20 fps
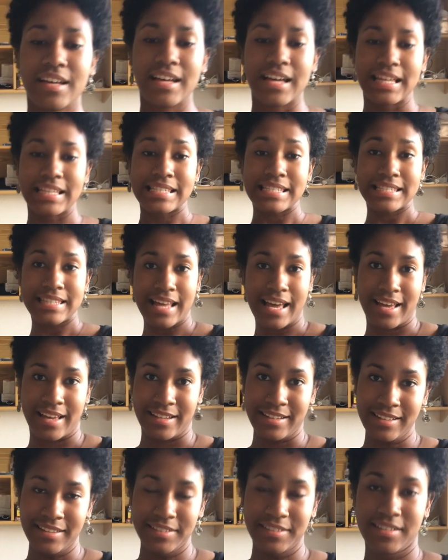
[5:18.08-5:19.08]

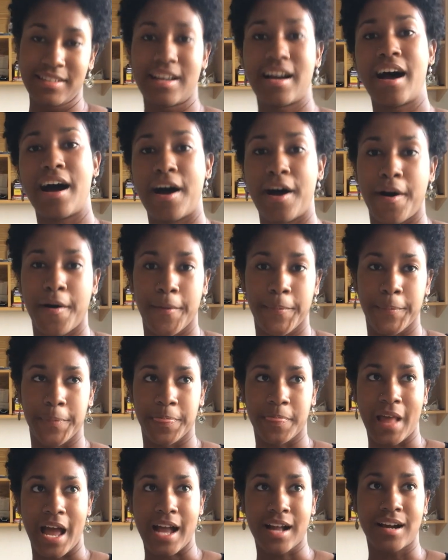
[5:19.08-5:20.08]
Instead,
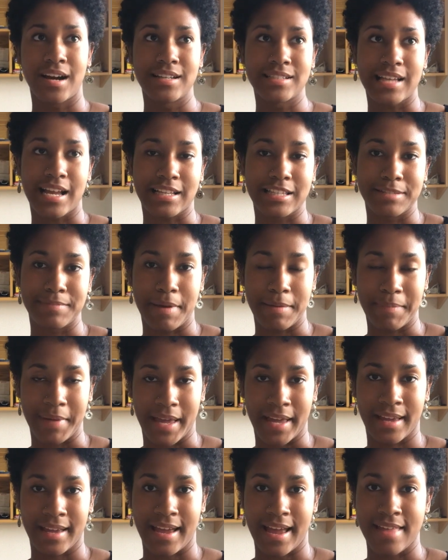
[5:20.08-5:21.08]
I contacted my
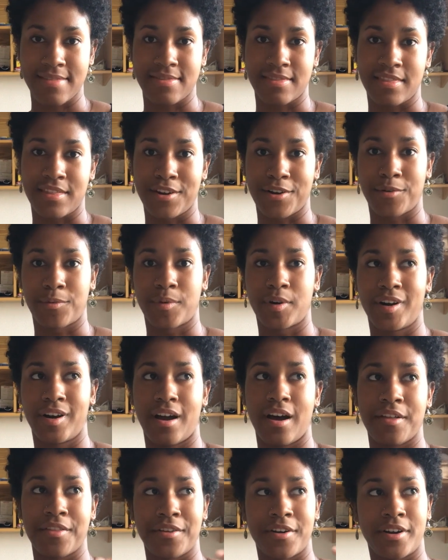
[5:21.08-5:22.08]
bank, and there were
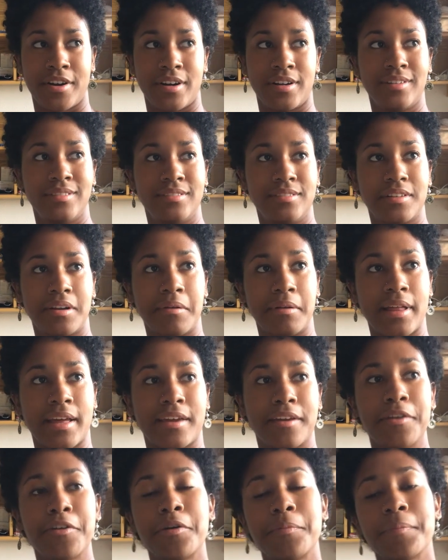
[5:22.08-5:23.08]

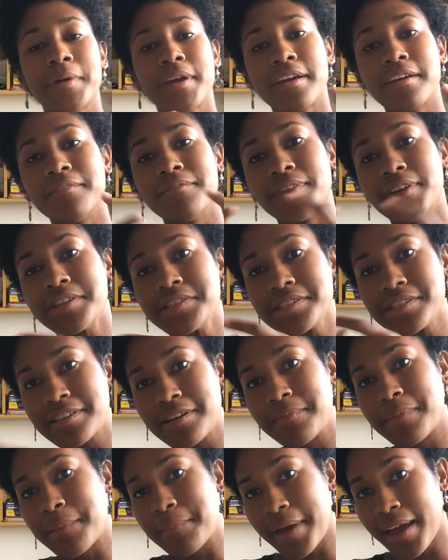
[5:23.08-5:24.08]
like European versions
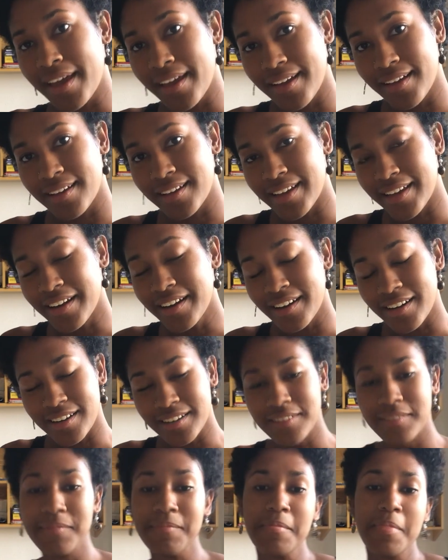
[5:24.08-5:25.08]
of my bank here.
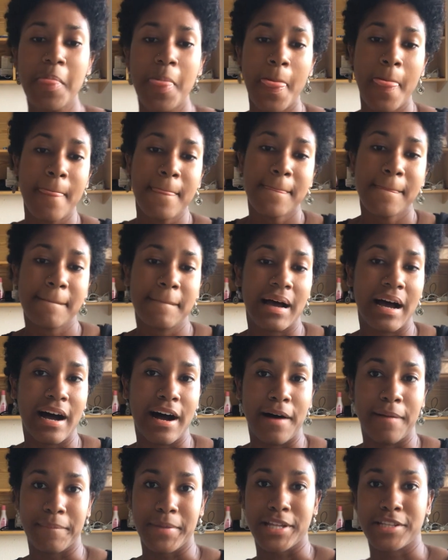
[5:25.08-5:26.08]

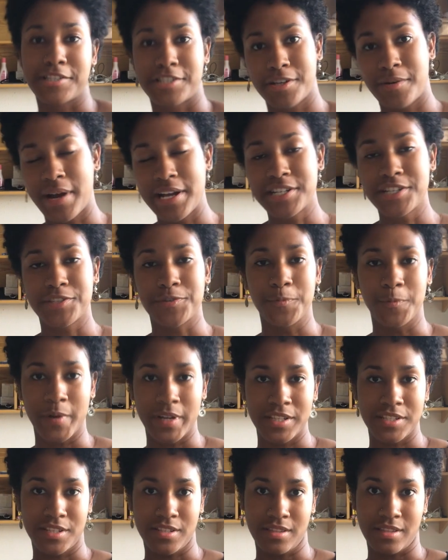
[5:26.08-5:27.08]
And so I just
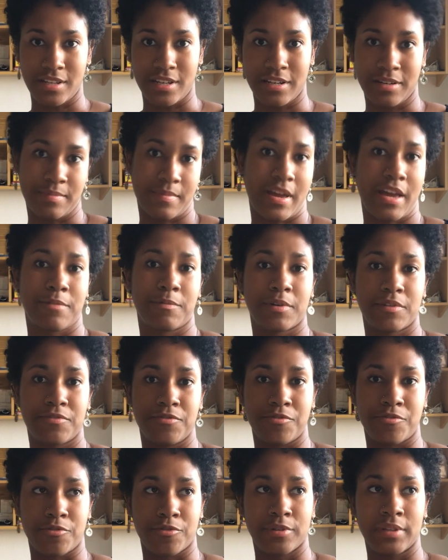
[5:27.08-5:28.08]
went to them and
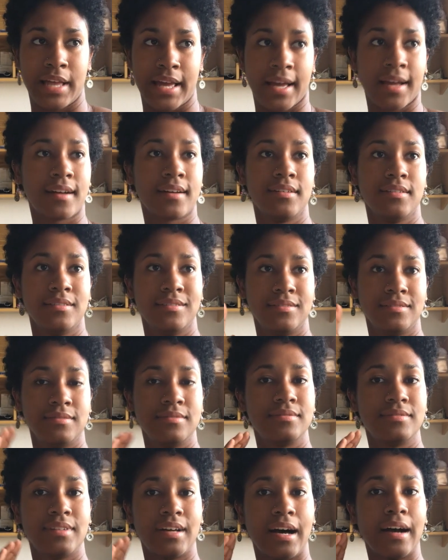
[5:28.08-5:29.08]
withdrew like
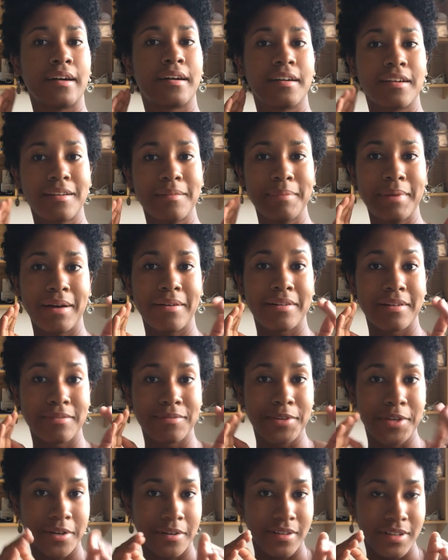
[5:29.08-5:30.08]
a good amount of
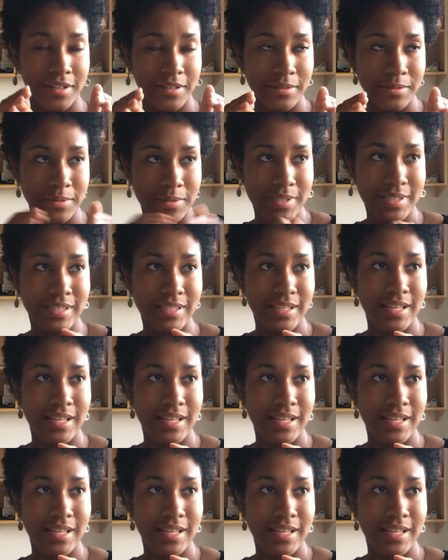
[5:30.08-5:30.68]
euros